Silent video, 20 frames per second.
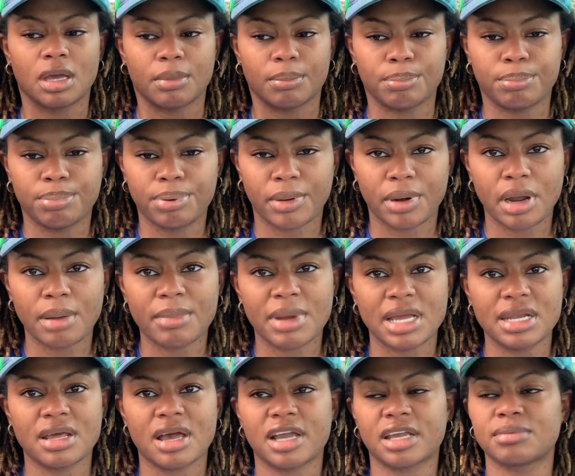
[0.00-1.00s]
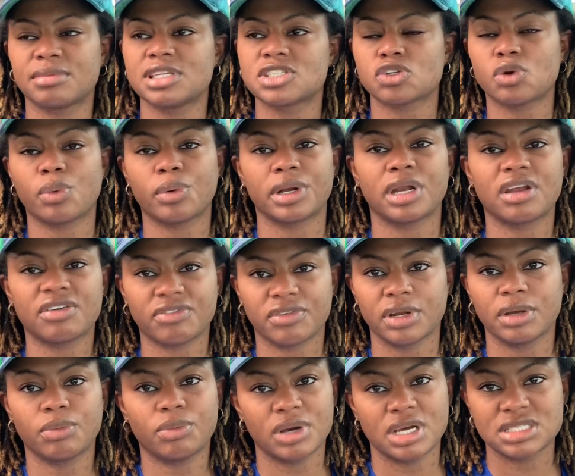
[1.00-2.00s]
prep my documents, or whatever
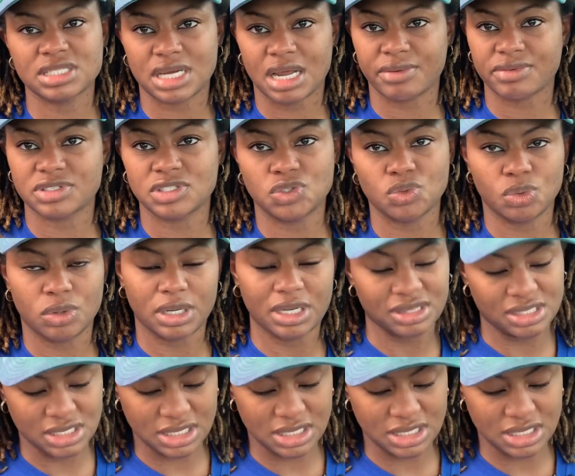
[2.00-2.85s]
it was that I was doing at the